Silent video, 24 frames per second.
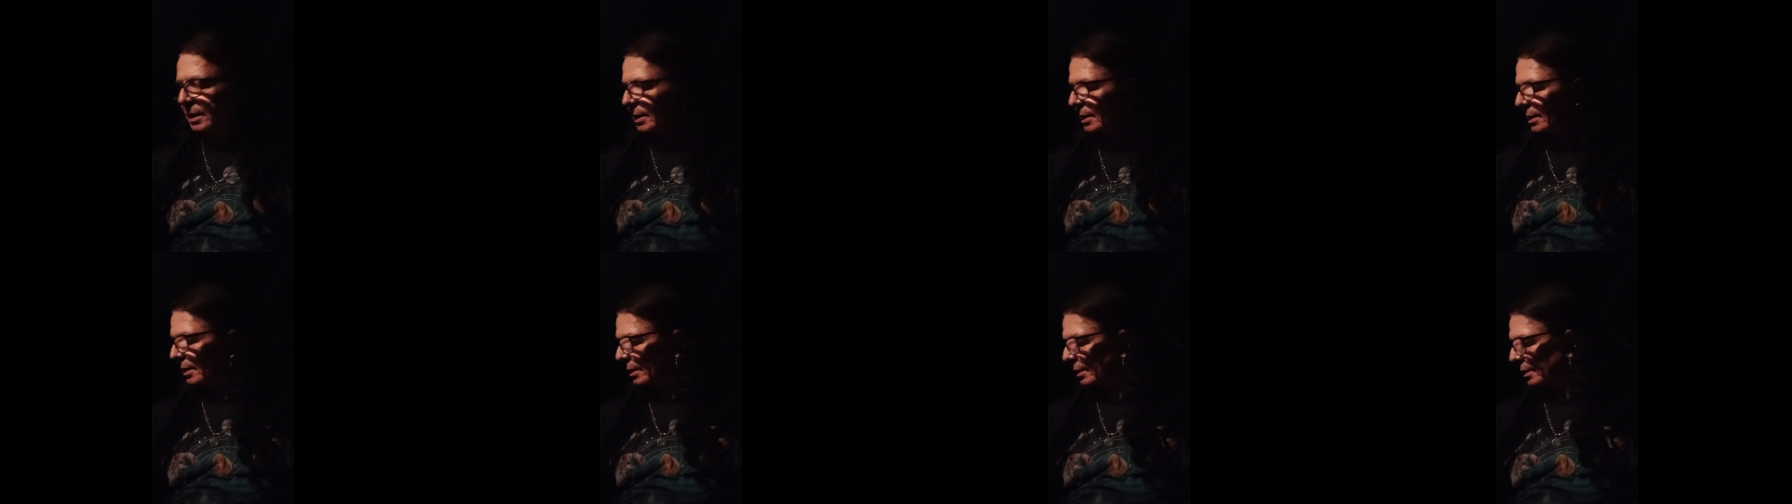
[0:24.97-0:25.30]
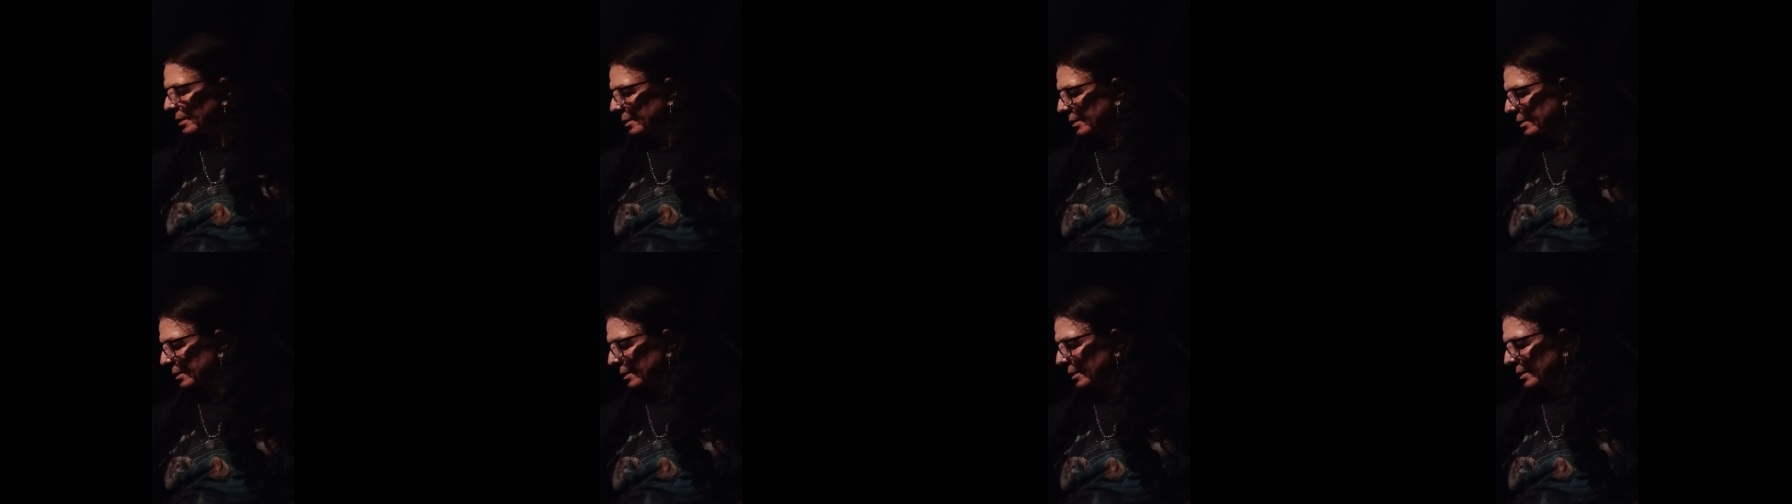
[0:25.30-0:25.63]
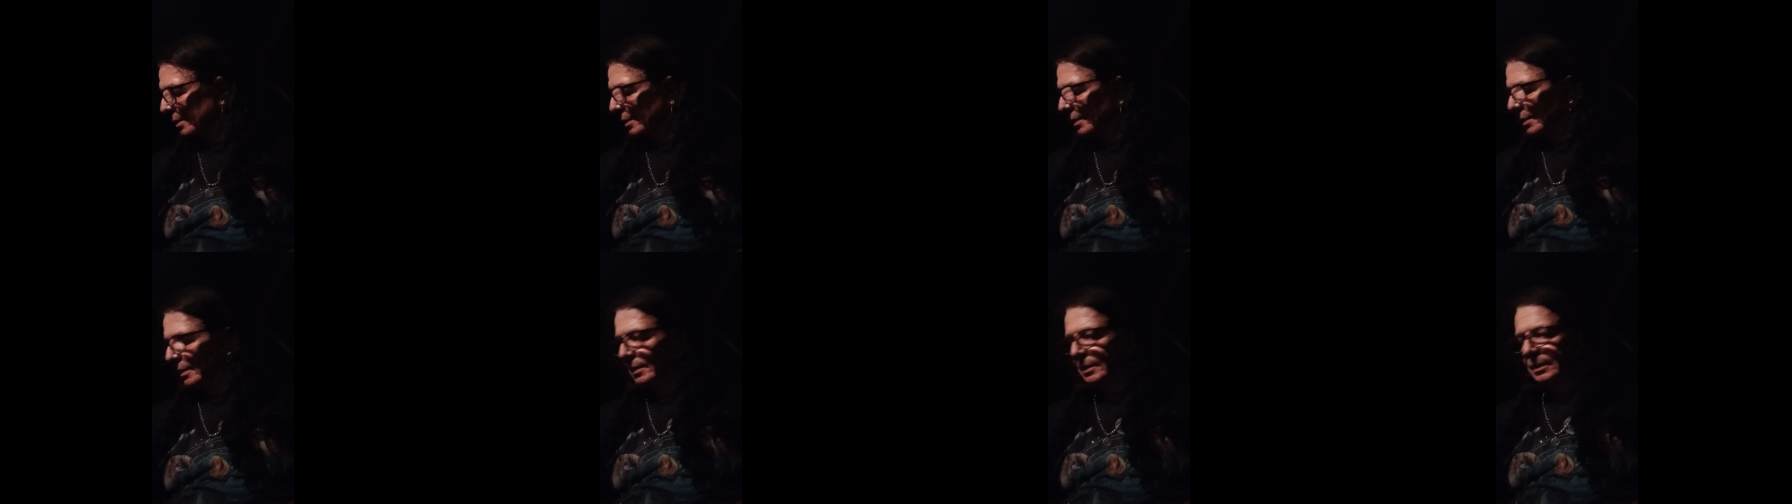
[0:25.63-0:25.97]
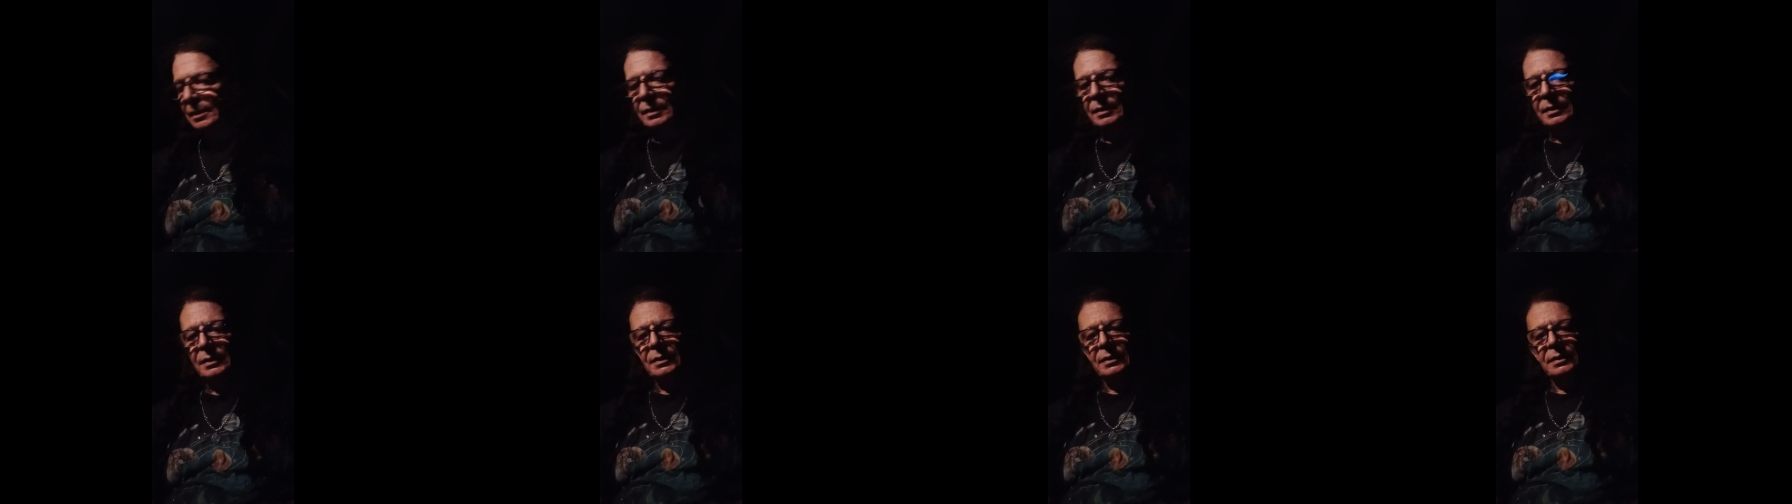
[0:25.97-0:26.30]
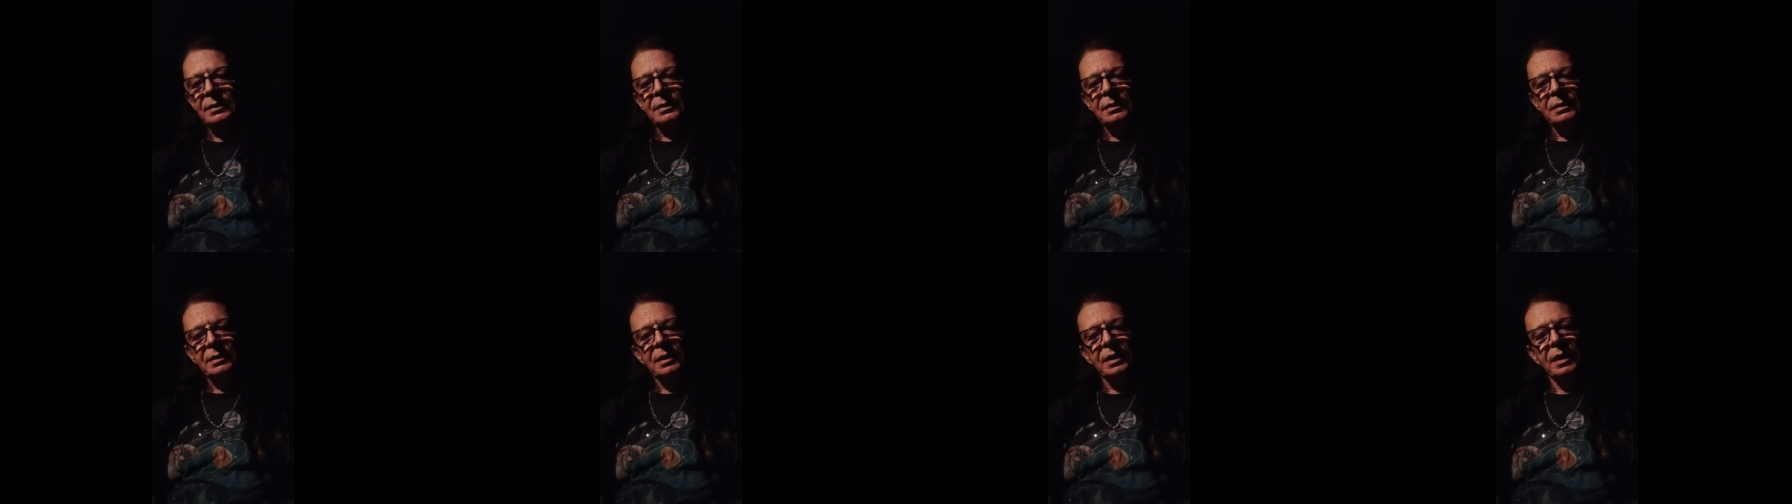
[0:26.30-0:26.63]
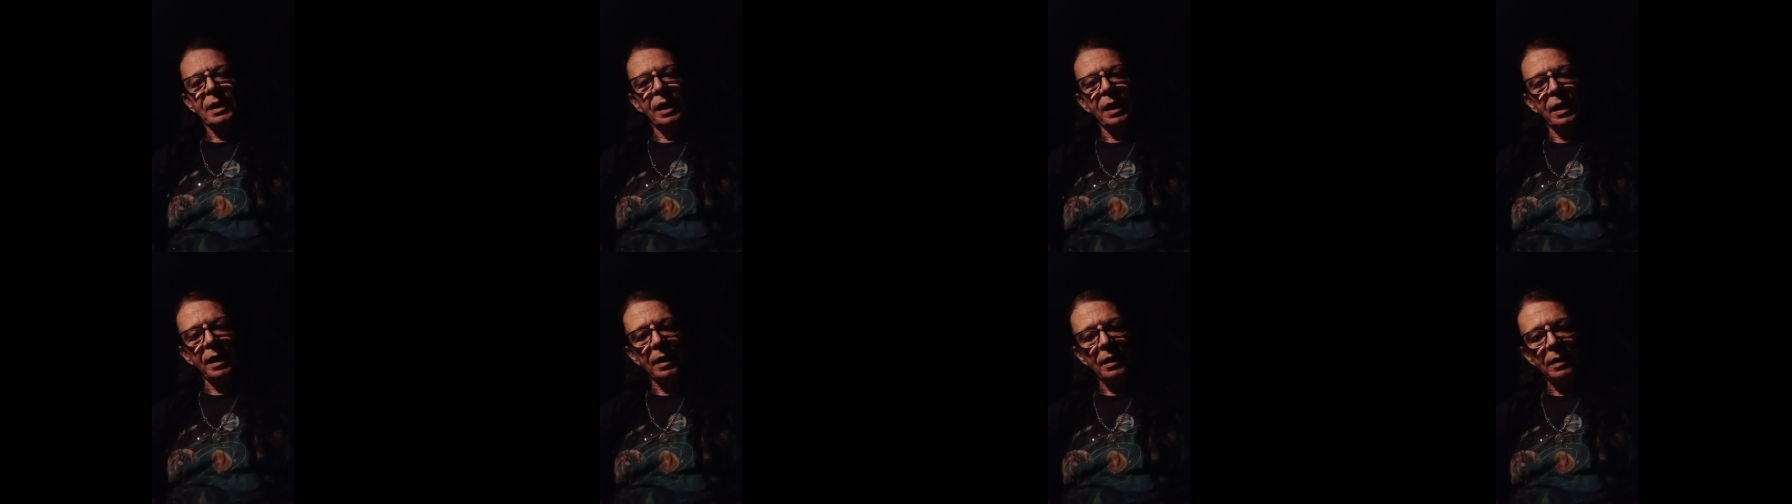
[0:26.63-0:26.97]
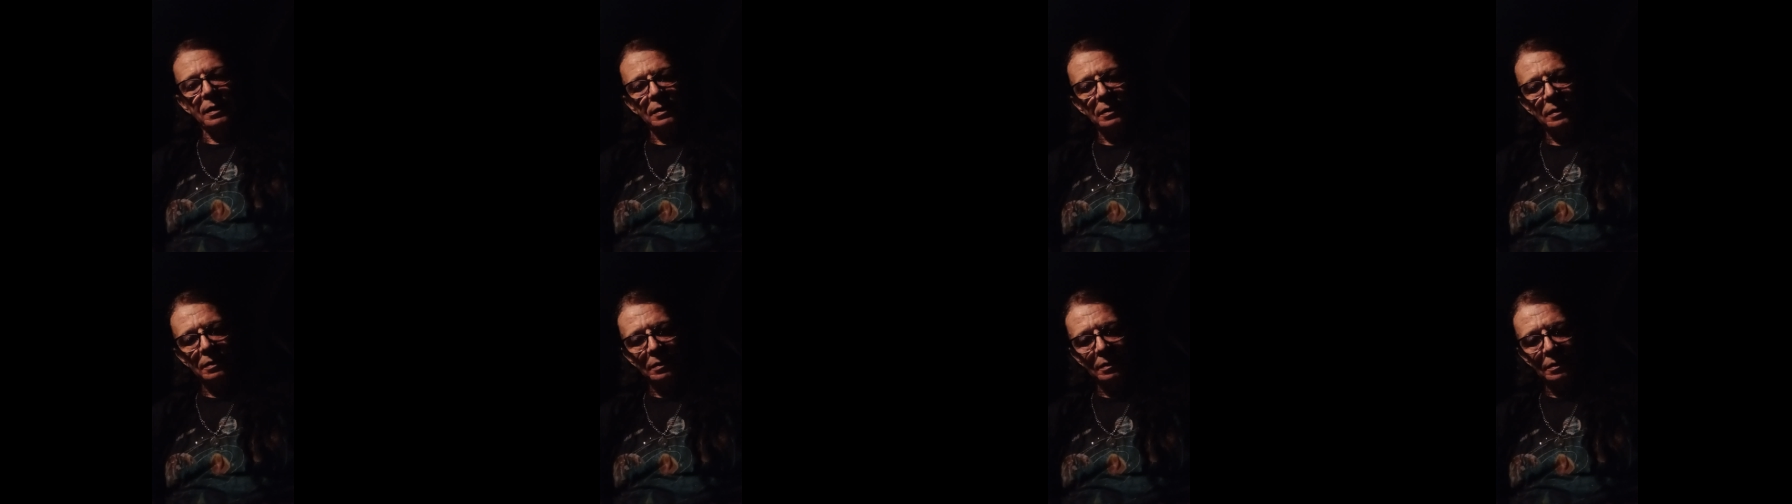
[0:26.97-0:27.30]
little car,